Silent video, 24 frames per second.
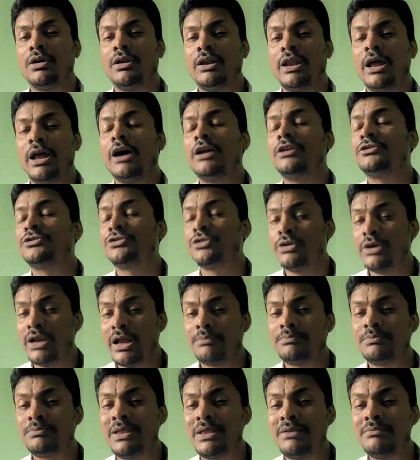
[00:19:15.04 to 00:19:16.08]
learn to
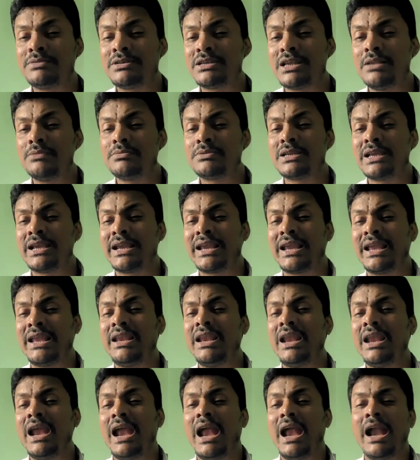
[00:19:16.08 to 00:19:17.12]
love themselves again,
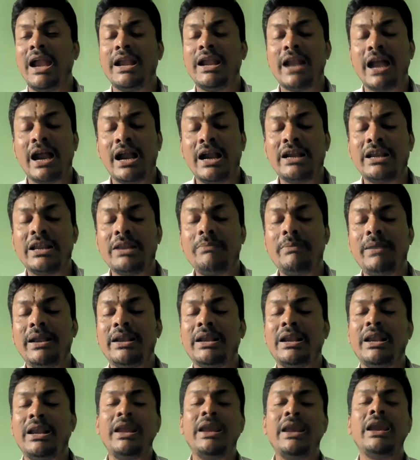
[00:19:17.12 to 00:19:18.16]
and
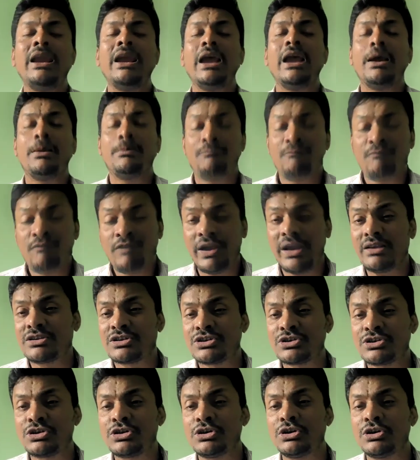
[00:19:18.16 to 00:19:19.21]
ultimately
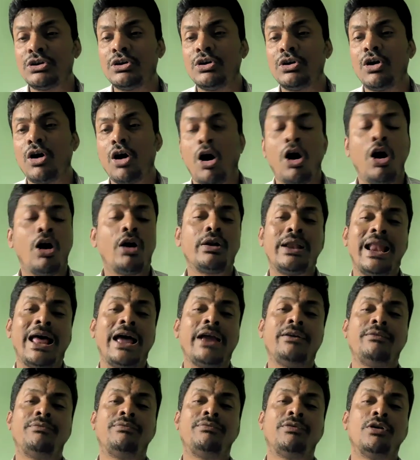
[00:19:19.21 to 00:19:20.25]
faced on
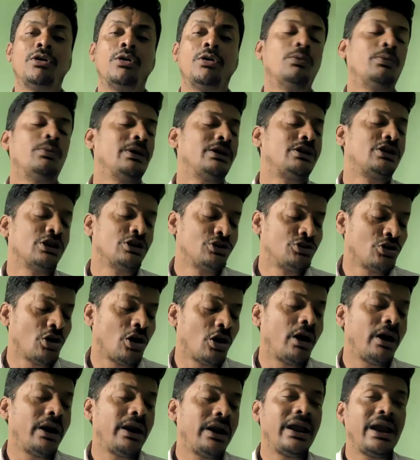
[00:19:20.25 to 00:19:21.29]
life with
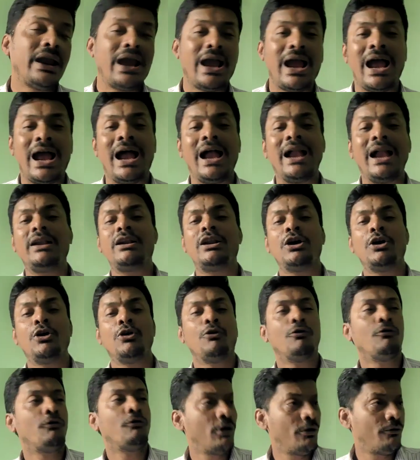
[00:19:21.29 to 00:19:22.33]
joy and
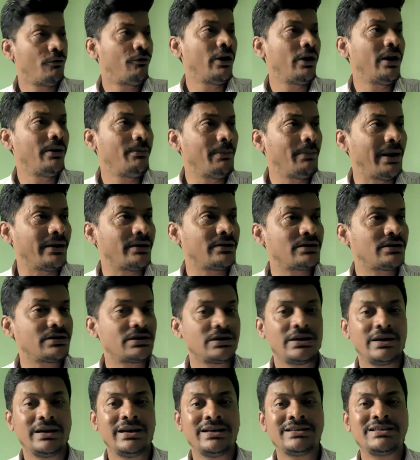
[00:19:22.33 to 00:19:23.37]
fulfillment,
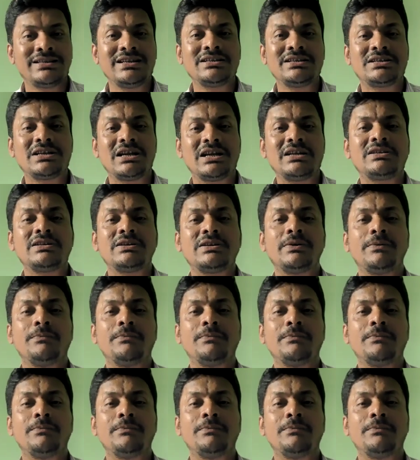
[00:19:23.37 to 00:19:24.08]
isn't it?